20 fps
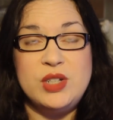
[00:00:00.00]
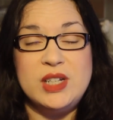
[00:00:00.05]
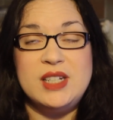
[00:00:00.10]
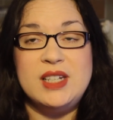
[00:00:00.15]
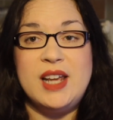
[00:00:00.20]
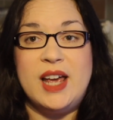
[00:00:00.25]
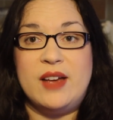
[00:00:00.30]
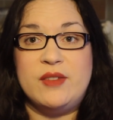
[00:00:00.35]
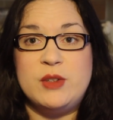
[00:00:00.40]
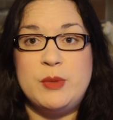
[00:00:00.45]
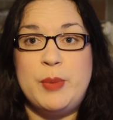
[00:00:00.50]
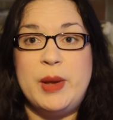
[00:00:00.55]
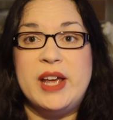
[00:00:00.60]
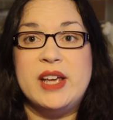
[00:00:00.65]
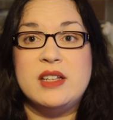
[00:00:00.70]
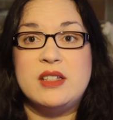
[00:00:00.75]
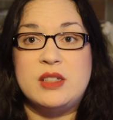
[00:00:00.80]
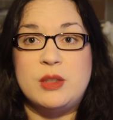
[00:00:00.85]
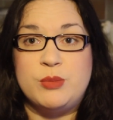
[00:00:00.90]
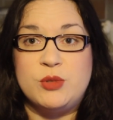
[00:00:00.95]
you didn't have to
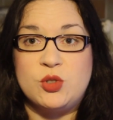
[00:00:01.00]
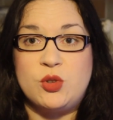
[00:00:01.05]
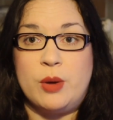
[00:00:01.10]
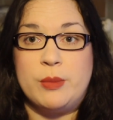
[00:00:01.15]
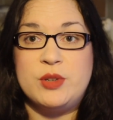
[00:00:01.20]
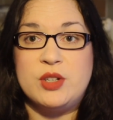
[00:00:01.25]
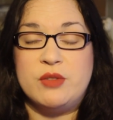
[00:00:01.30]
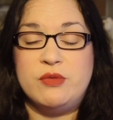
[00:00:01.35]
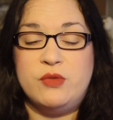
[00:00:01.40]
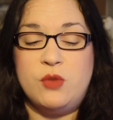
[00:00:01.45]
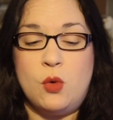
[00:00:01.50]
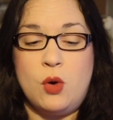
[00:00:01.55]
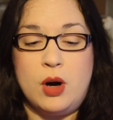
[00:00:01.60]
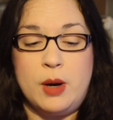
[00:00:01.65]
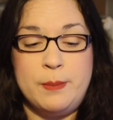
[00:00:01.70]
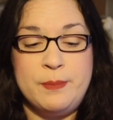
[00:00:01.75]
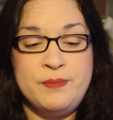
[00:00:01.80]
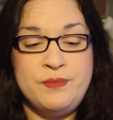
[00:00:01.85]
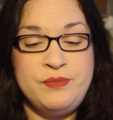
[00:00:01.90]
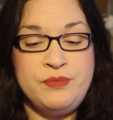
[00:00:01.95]
pay a subscription
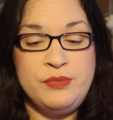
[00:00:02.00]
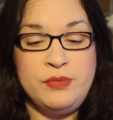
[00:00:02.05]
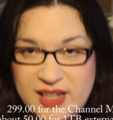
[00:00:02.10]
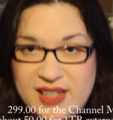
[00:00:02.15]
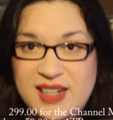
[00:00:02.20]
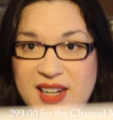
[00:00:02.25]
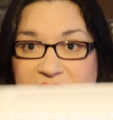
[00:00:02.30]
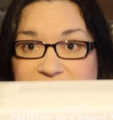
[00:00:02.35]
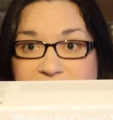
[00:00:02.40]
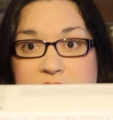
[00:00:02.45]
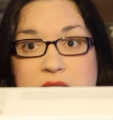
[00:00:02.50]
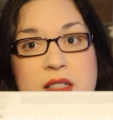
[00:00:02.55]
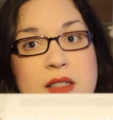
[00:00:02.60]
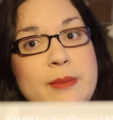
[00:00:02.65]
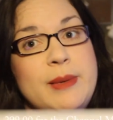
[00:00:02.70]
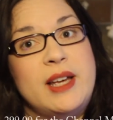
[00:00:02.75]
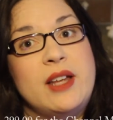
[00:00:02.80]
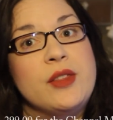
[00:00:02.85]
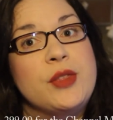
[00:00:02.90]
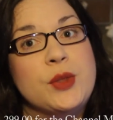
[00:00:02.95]
for. It is
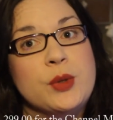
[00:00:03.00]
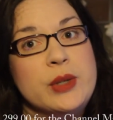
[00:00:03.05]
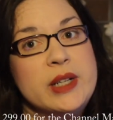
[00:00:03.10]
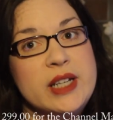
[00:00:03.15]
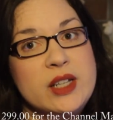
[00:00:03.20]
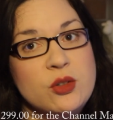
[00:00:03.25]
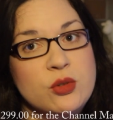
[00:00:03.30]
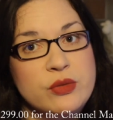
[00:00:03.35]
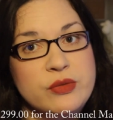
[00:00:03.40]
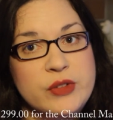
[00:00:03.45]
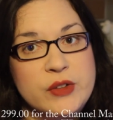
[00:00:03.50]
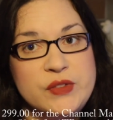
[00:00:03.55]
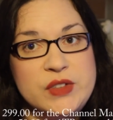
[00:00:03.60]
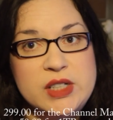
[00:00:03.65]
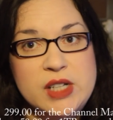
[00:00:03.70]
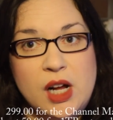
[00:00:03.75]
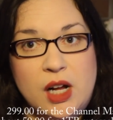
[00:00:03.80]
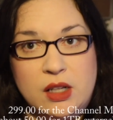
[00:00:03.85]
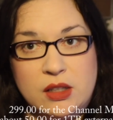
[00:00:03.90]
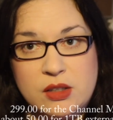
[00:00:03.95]
about three hundred
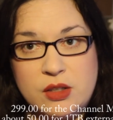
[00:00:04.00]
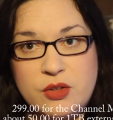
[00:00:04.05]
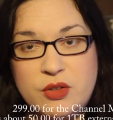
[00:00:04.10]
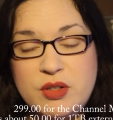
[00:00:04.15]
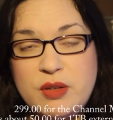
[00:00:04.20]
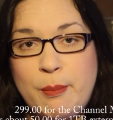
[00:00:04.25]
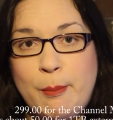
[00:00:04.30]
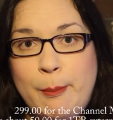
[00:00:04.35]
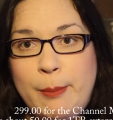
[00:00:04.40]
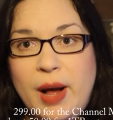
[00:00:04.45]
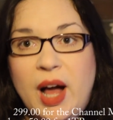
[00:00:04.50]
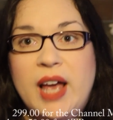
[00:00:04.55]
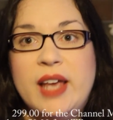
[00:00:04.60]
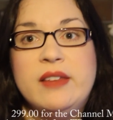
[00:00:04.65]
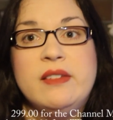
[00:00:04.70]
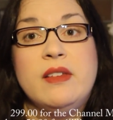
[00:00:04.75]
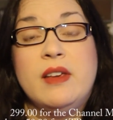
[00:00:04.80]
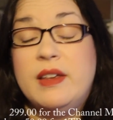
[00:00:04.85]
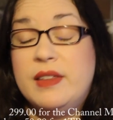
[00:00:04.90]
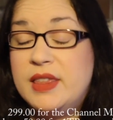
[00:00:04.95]
fifty dollars, but
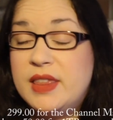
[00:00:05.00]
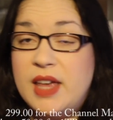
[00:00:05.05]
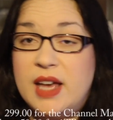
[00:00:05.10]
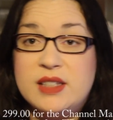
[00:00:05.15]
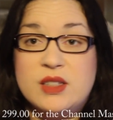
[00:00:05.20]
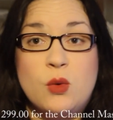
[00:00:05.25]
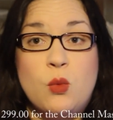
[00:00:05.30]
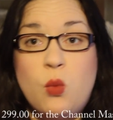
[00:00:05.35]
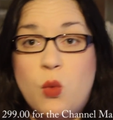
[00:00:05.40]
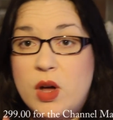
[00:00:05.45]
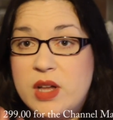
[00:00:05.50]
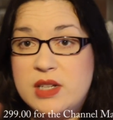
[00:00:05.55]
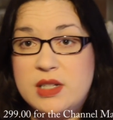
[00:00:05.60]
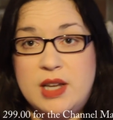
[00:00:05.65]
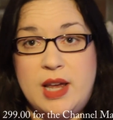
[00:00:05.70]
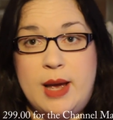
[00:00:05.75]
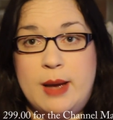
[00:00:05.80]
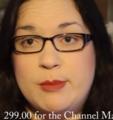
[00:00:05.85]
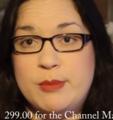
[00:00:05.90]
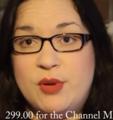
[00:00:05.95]
that's a
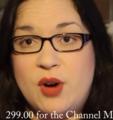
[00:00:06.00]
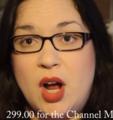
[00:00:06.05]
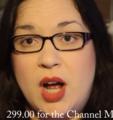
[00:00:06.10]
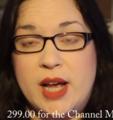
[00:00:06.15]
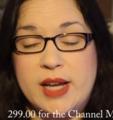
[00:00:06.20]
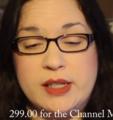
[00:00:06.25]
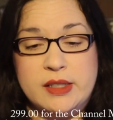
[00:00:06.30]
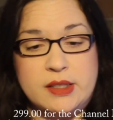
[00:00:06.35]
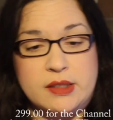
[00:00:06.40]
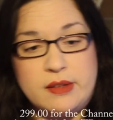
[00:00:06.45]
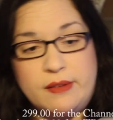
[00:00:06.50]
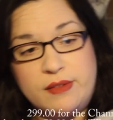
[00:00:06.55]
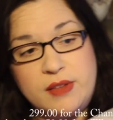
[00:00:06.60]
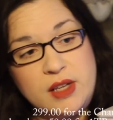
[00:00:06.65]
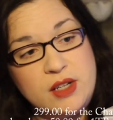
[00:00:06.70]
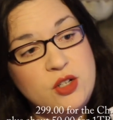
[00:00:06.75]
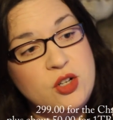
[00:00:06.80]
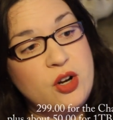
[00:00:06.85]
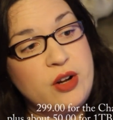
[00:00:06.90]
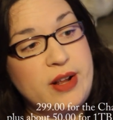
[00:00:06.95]
one-time price.
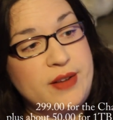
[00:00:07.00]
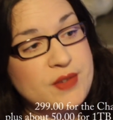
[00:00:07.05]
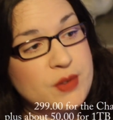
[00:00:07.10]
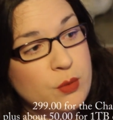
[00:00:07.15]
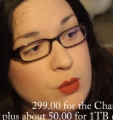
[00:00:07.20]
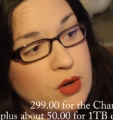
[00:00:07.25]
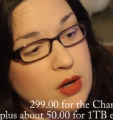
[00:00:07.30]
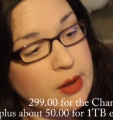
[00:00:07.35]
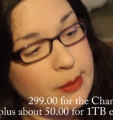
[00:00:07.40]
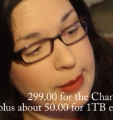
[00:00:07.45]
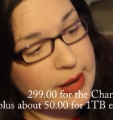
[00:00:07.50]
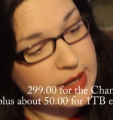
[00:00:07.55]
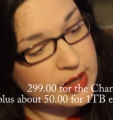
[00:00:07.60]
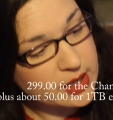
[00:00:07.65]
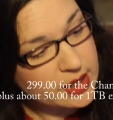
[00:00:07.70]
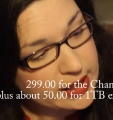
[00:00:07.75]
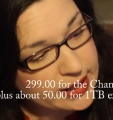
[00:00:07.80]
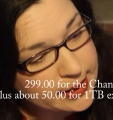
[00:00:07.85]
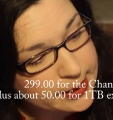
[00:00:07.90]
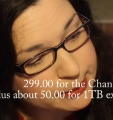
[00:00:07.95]
Then you don't have to worry about
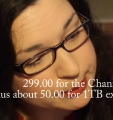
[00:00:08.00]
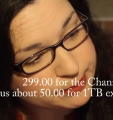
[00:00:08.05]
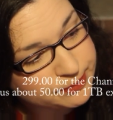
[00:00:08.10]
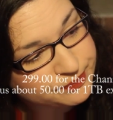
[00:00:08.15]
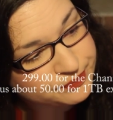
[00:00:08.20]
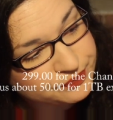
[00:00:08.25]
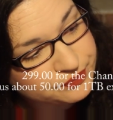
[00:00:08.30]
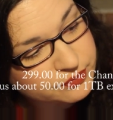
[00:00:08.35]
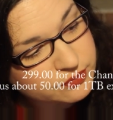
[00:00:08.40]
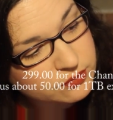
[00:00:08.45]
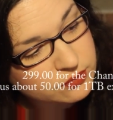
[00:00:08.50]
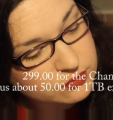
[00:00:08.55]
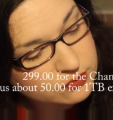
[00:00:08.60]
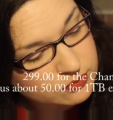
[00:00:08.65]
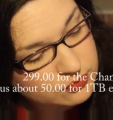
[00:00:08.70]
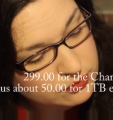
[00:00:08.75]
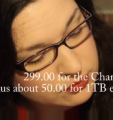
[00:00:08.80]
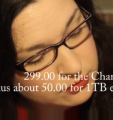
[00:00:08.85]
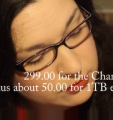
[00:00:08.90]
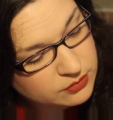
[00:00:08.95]
it again.
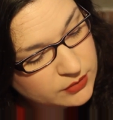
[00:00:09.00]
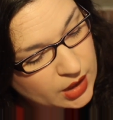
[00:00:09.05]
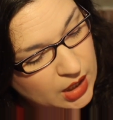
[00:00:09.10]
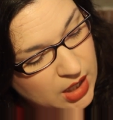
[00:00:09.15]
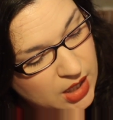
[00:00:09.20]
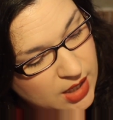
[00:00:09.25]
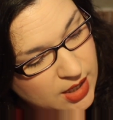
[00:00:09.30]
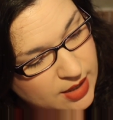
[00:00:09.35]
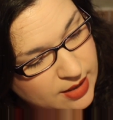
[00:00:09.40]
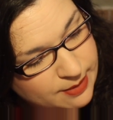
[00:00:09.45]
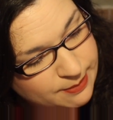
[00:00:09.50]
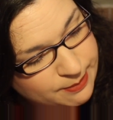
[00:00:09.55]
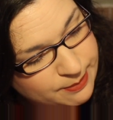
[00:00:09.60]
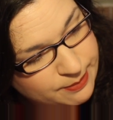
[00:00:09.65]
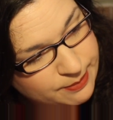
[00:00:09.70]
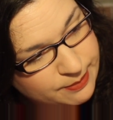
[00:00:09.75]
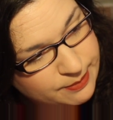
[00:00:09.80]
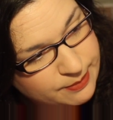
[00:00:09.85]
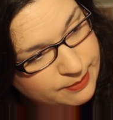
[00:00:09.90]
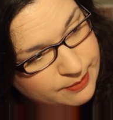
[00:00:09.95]

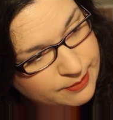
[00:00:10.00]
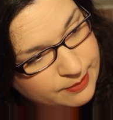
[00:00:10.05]
Um,